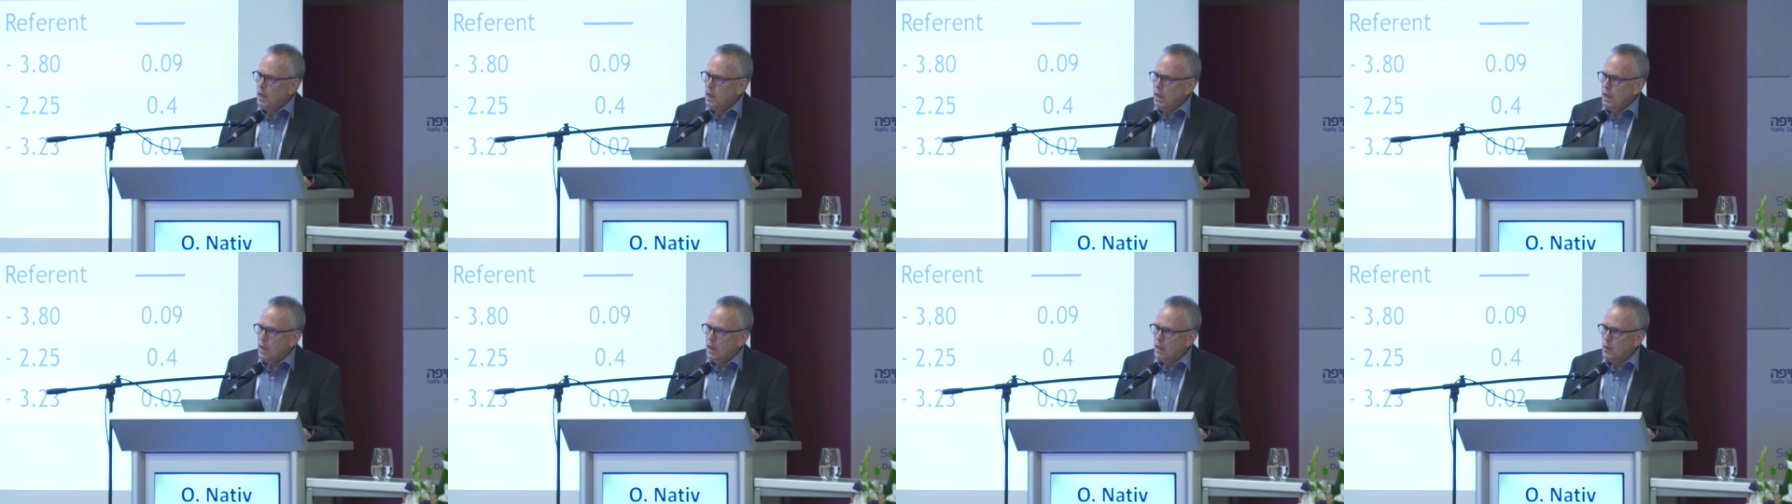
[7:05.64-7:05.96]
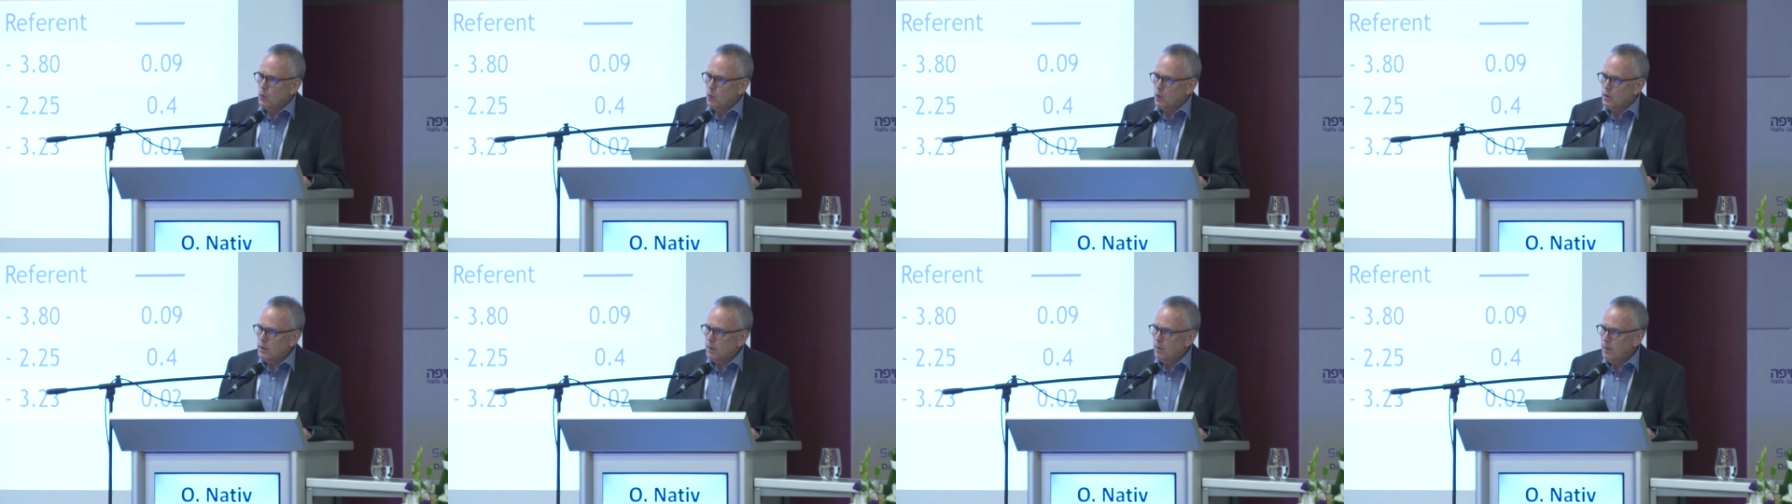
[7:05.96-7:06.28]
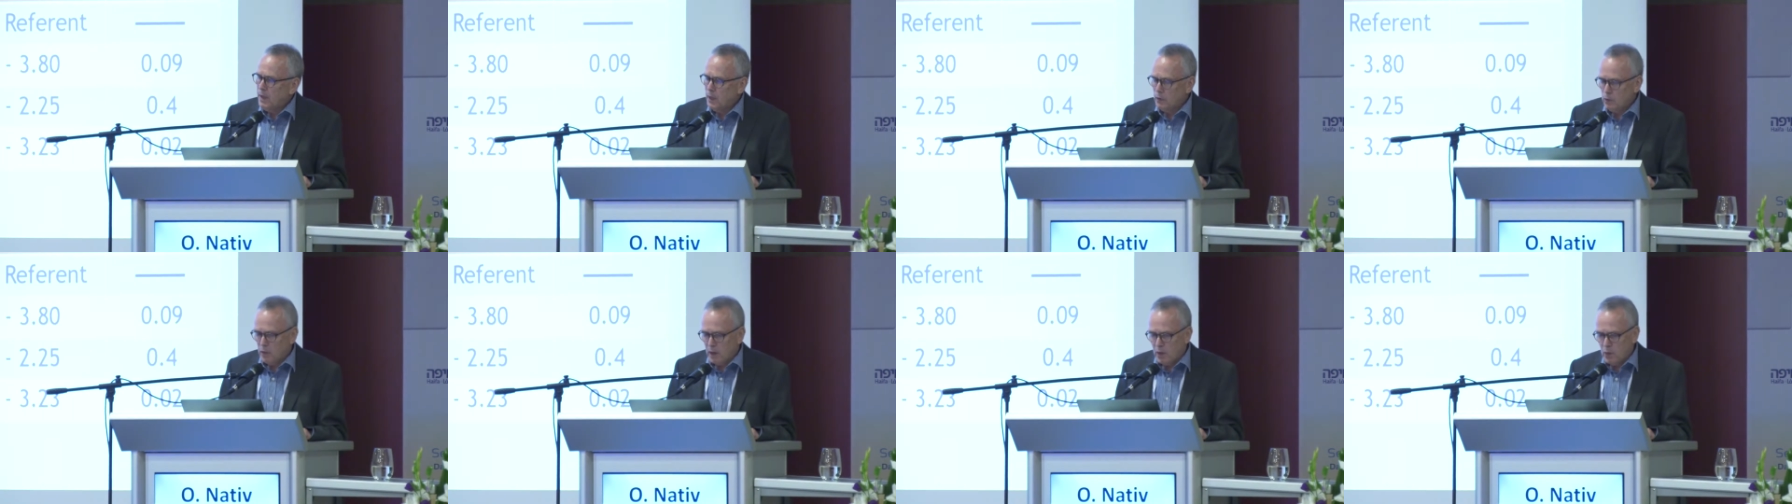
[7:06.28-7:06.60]
And what
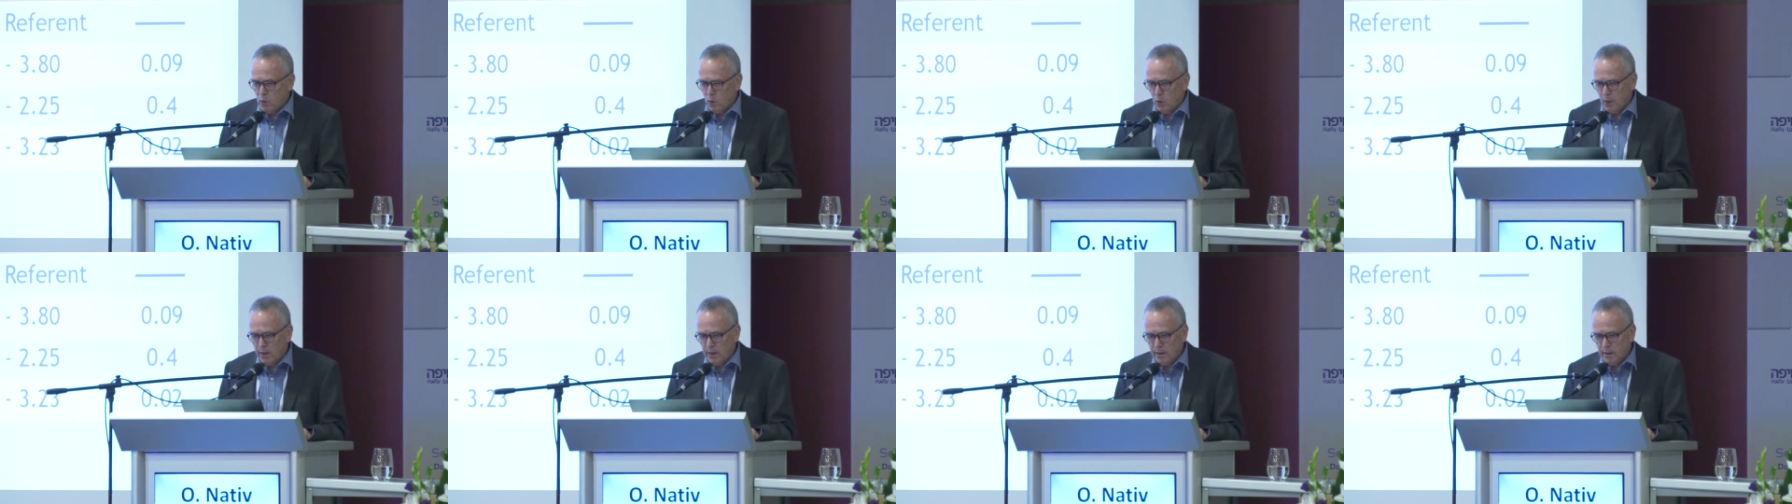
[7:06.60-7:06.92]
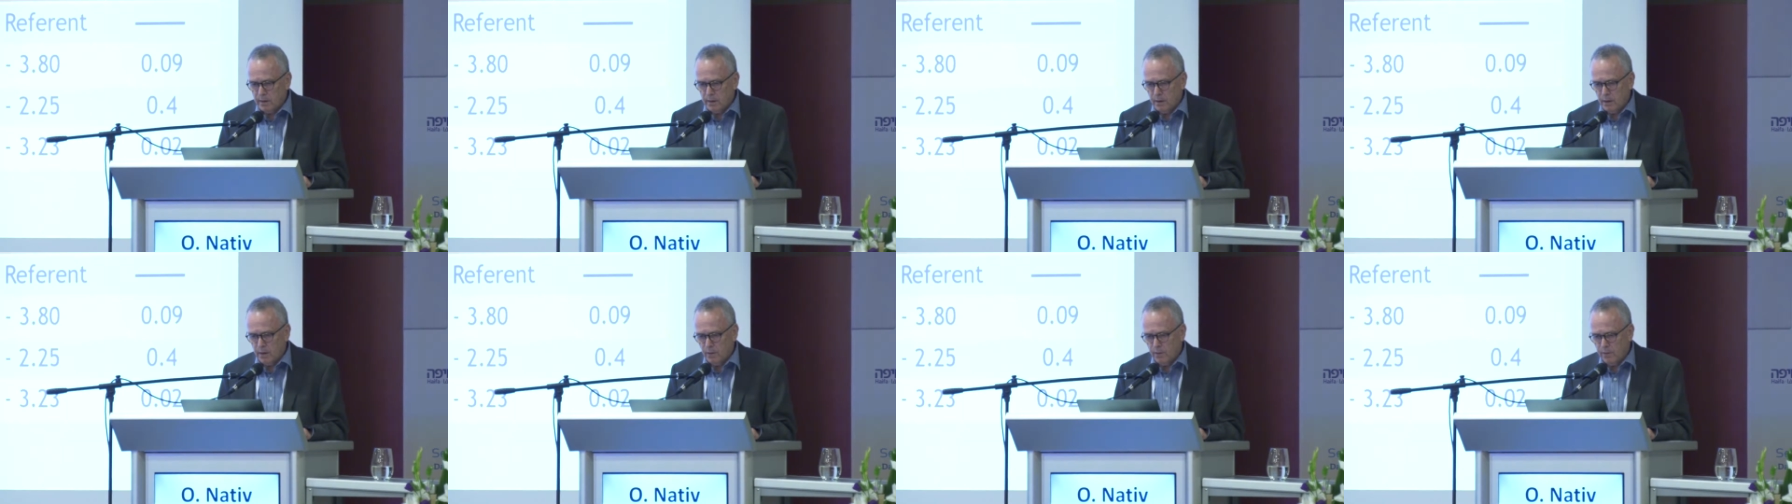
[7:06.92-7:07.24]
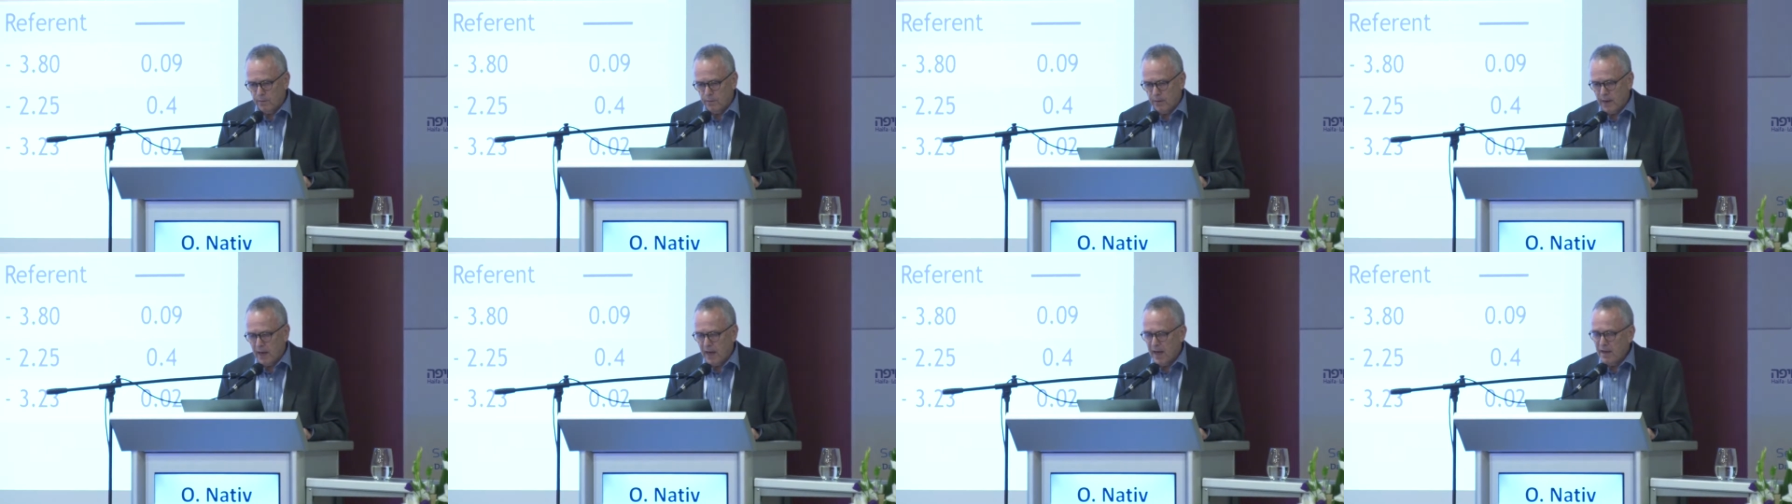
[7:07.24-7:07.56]
about the quality
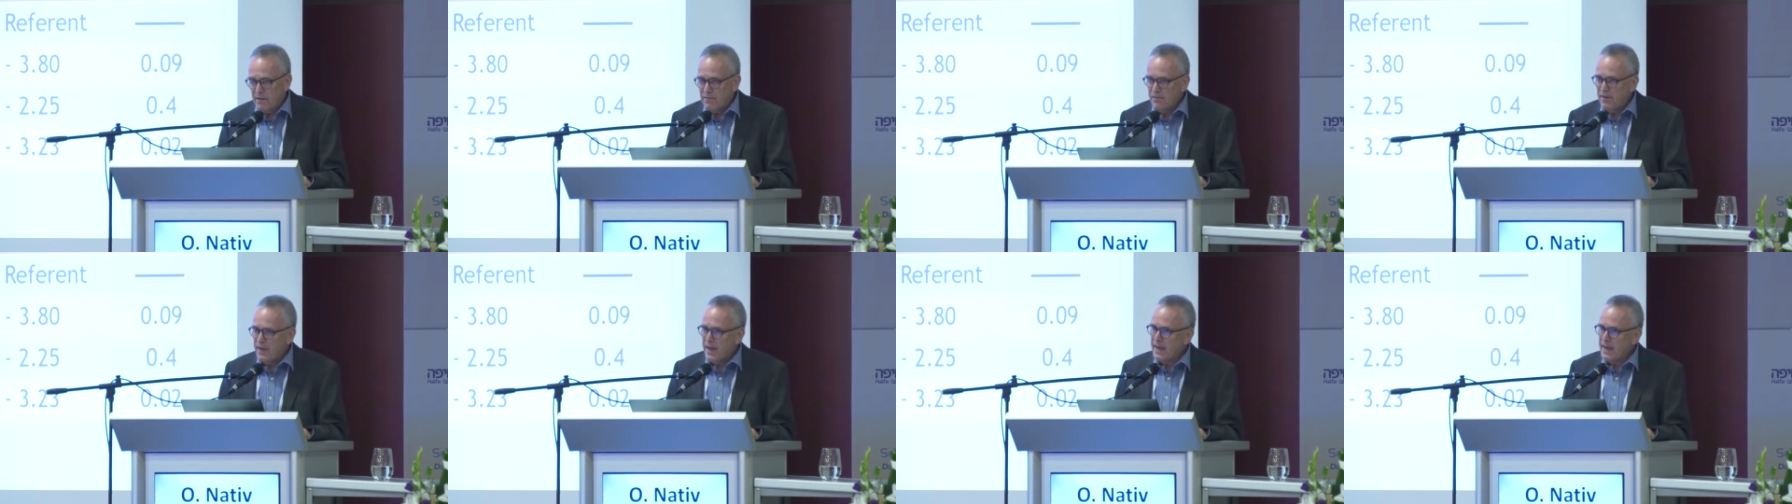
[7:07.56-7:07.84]
of life?